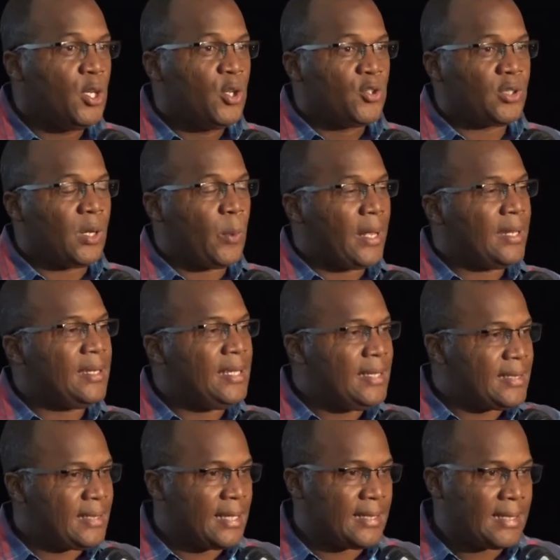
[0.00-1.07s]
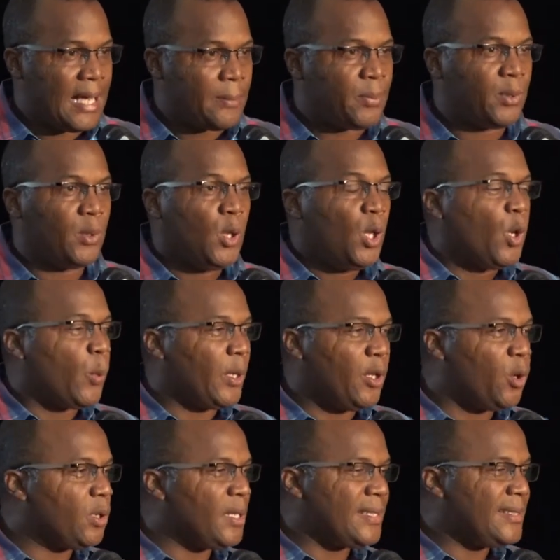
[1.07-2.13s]
so that when these things happen, we're not
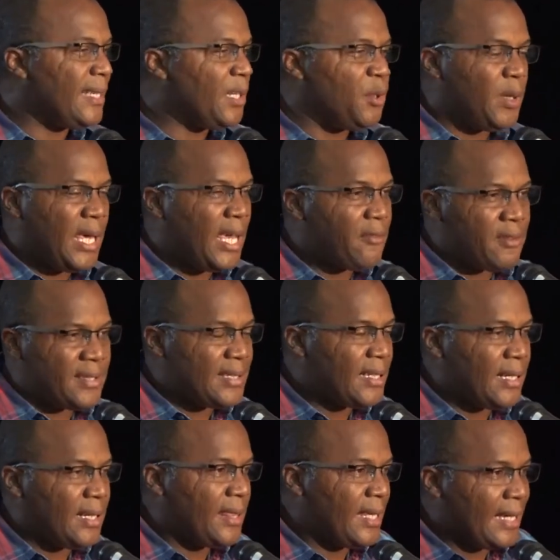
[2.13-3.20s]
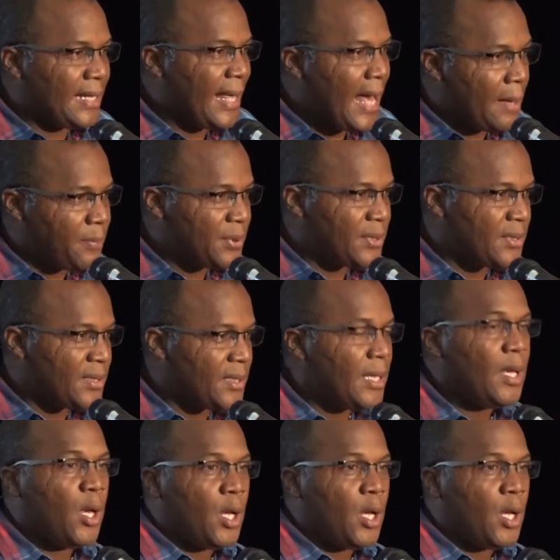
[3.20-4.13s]
going to tell you every single thing that happens.